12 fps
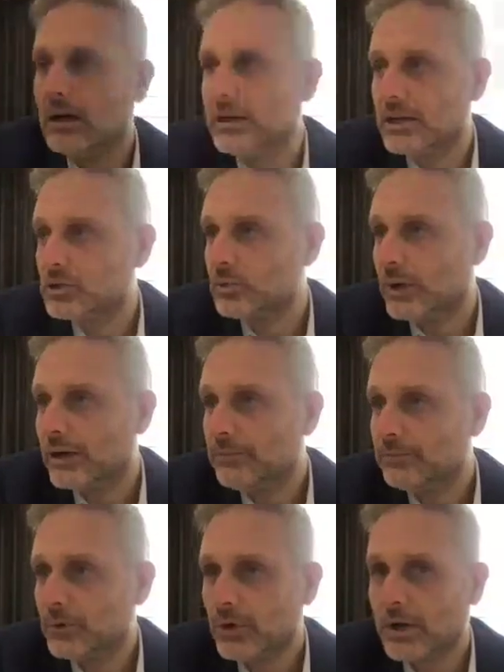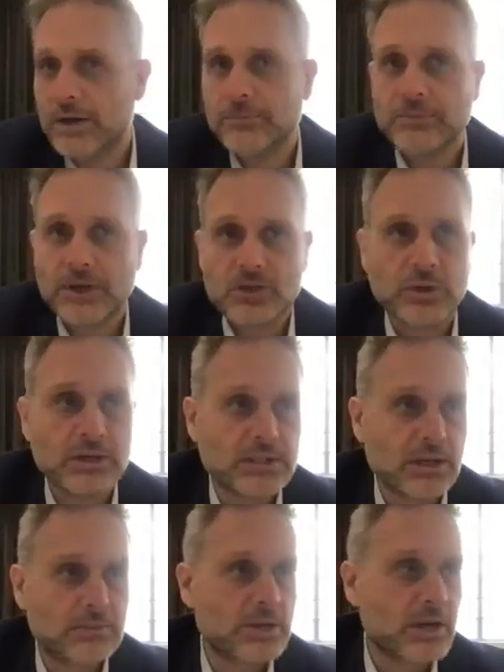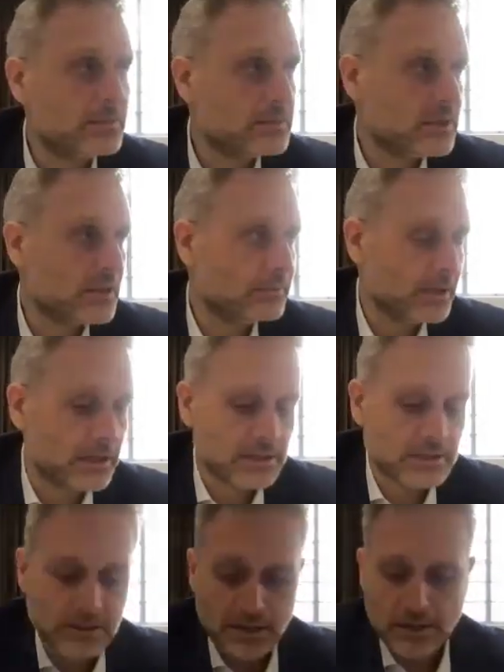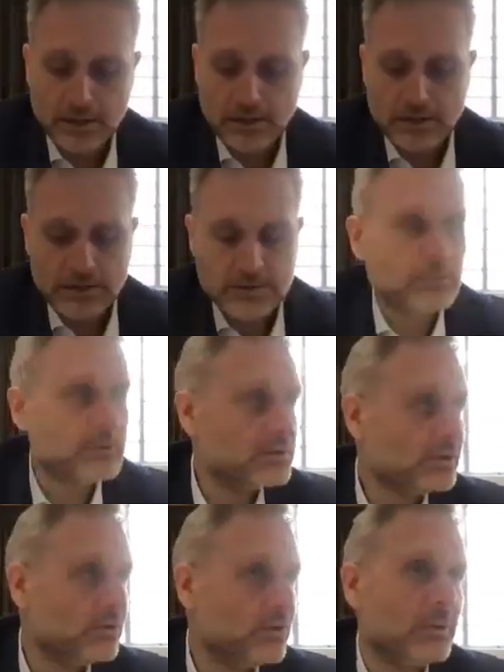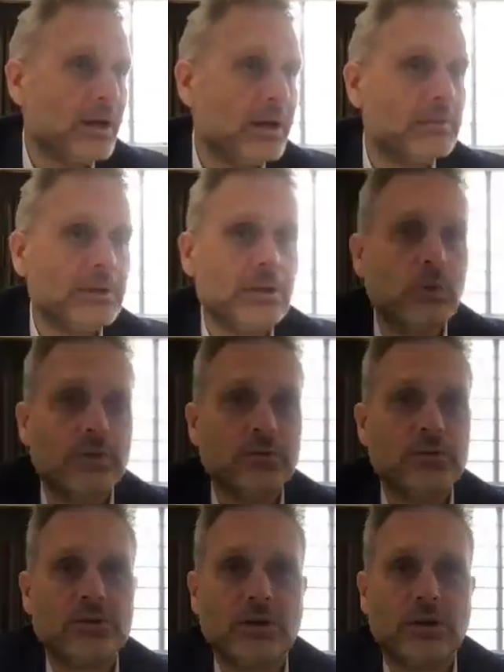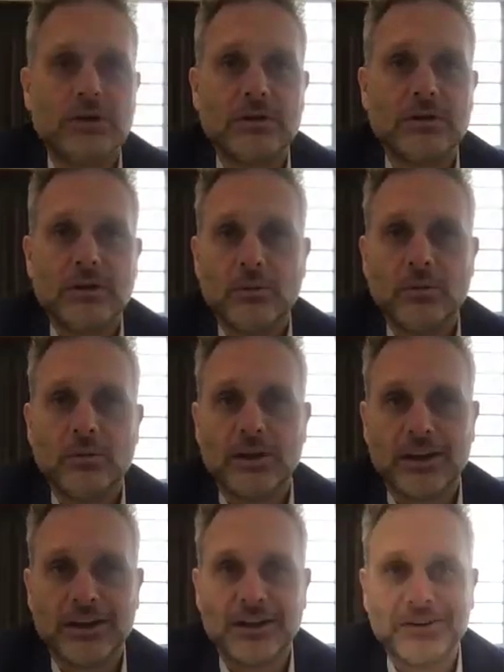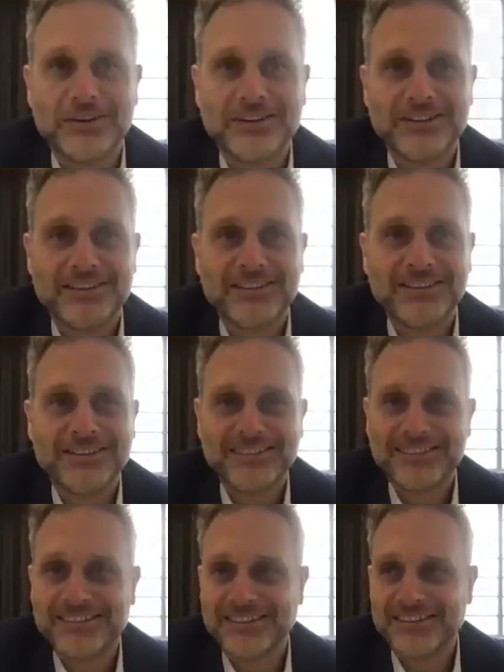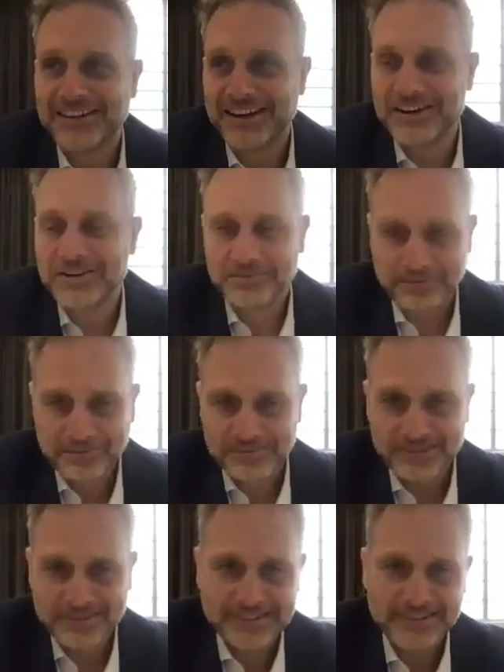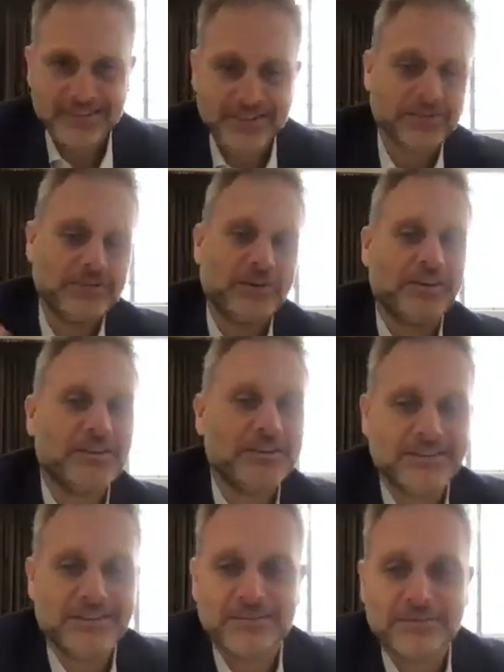next week. Okay, next week, same time, same place. Somebody's going to remind me that we have to start with Aleinu. Okay, very good.